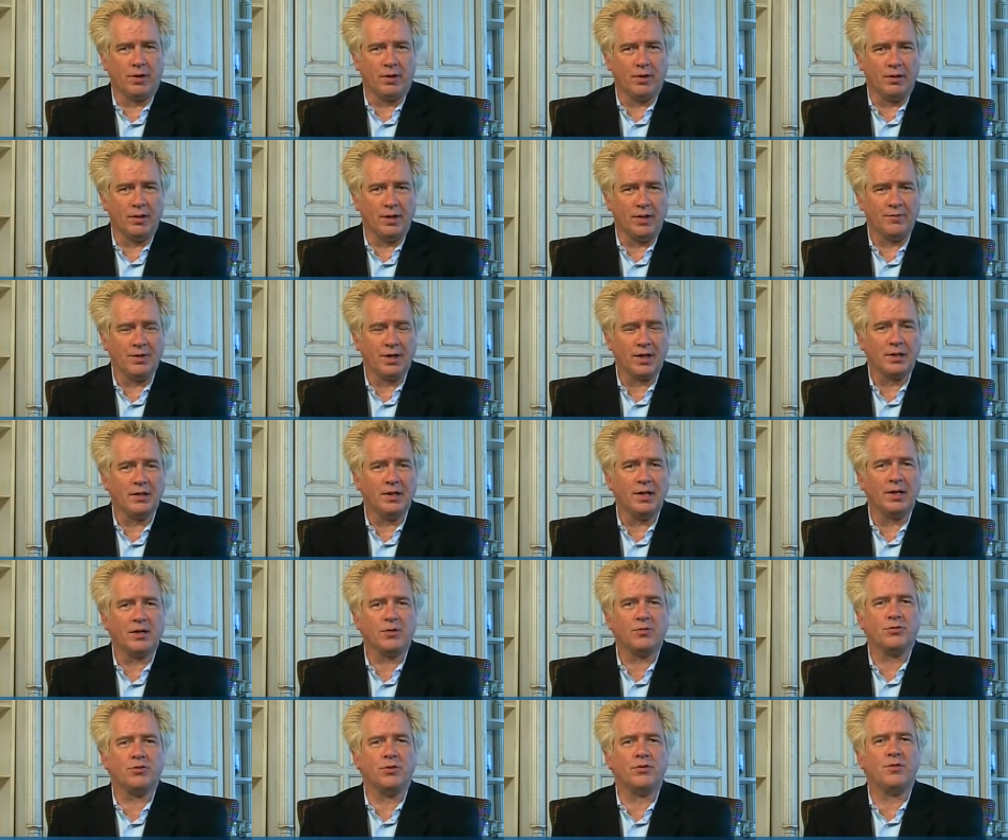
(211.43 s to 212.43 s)
our 11
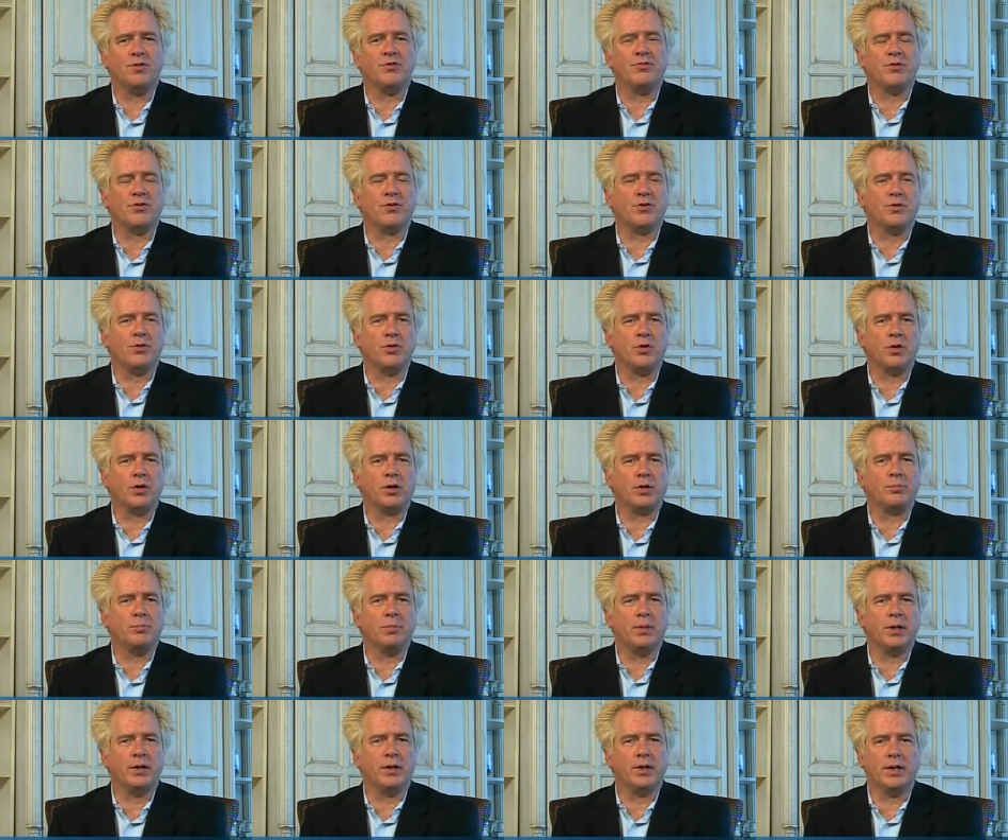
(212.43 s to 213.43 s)
o'clock service at the New York
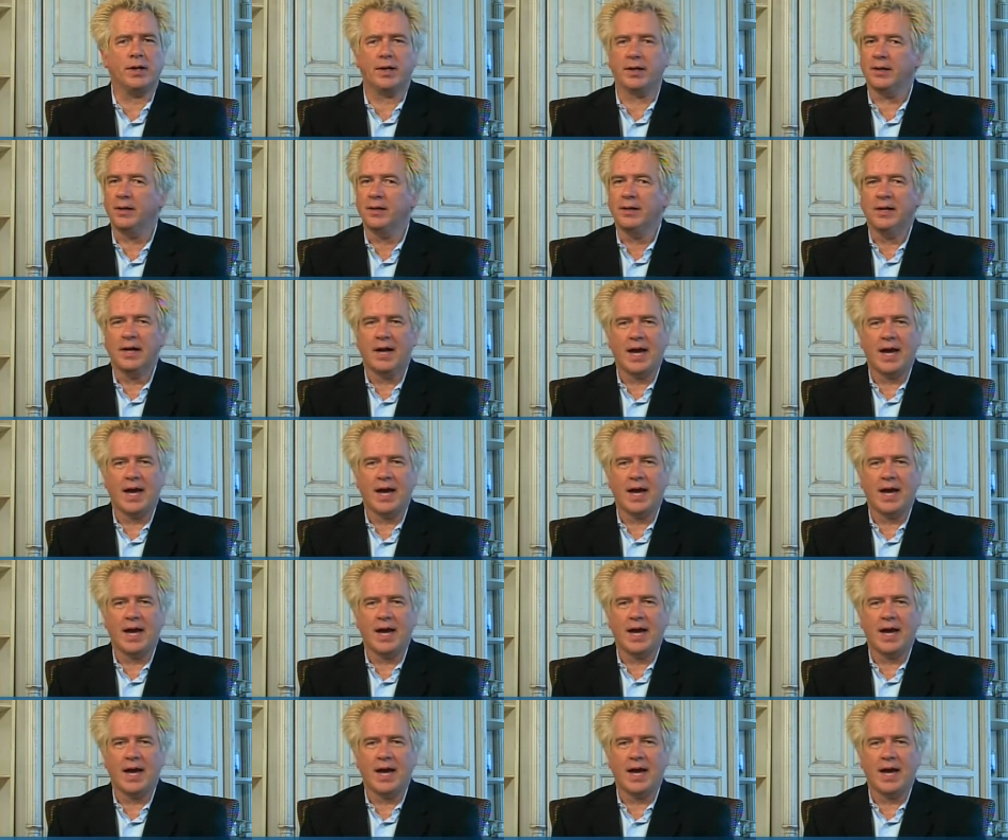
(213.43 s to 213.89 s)
Marriott,